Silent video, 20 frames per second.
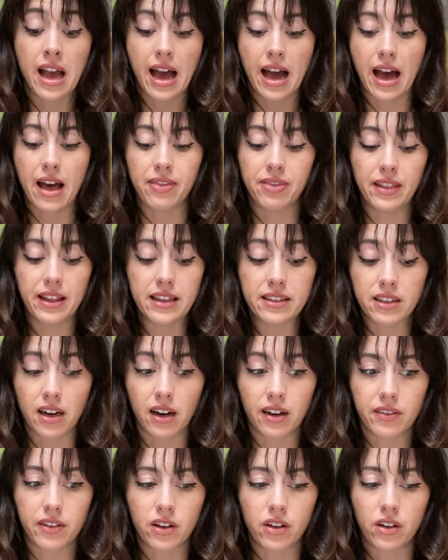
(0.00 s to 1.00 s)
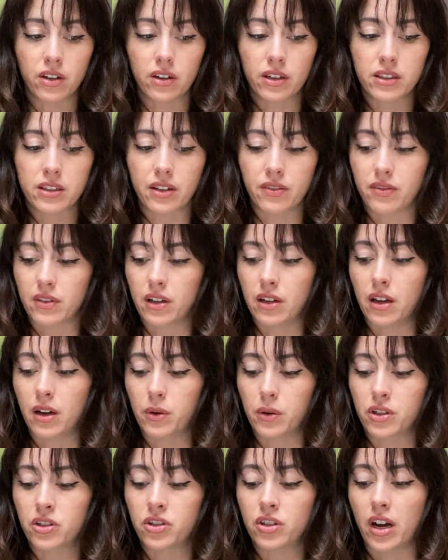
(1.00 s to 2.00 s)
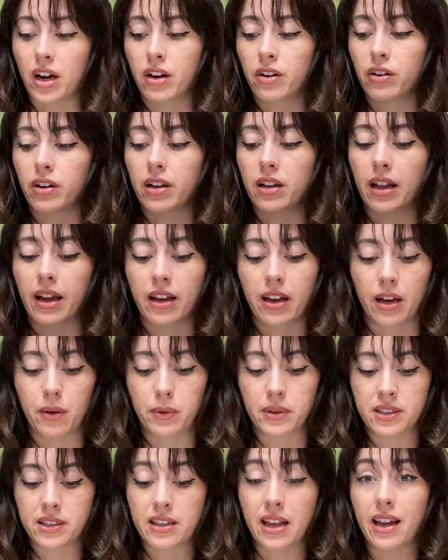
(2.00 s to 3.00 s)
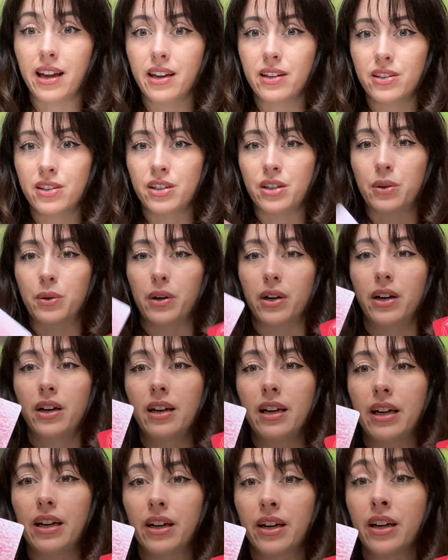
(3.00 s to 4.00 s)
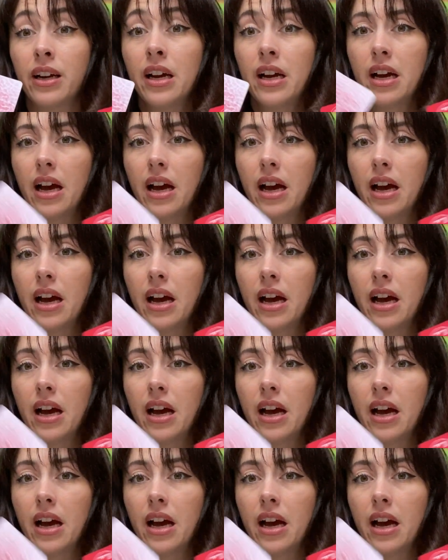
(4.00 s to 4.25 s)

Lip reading: And these are the colors of the lower chakra, like I was saying to you earlier,